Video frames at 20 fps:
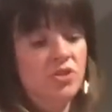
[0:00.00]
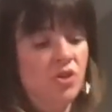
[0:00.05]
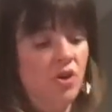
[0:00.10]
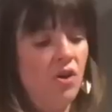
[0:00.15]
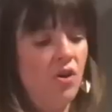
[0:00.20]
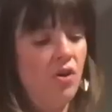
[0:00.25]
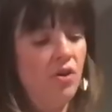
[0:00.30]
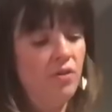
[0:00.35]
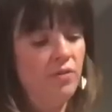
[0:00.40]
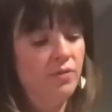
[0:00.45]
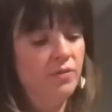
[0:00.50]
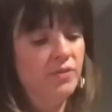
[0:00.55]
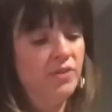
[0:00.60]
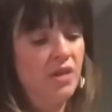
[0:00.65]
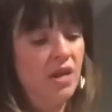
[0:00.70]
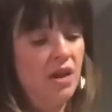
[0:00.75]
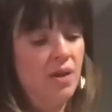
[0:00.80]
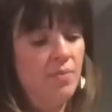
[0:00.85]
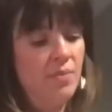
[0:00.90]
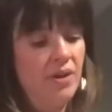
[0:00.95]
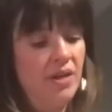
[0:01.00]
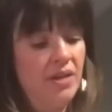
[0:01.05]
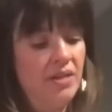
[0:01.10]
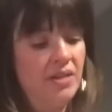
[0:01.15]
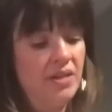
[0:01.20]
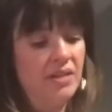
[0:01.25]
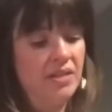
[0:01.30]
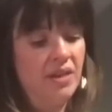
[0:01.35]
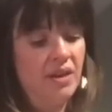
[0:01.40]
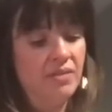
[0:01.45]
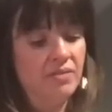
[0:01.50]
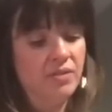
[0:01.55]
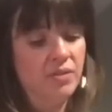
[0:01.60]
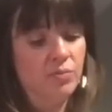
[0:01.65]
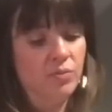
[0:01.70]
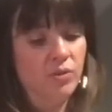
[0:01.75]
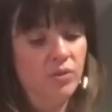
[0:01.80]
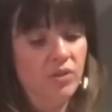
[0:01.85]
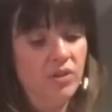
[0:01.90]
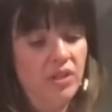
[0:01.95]
soft, and it does have
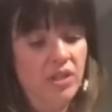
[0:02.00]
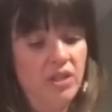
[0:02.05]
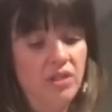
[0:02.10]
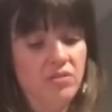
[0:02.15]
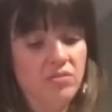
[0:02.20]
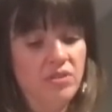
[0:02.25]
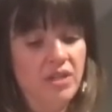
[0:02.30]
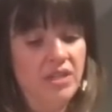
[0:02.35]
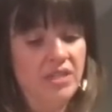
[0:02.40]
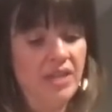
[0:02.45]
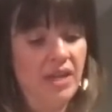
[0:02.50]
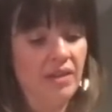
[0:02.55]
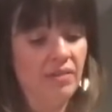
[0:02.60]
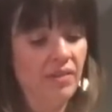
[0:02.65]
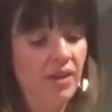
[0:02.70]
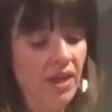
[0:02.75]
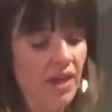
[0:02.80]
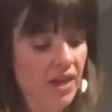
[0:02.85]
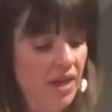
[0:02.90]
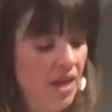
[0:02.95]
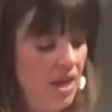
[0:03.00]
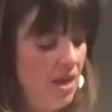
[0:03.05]
some really cute detailing.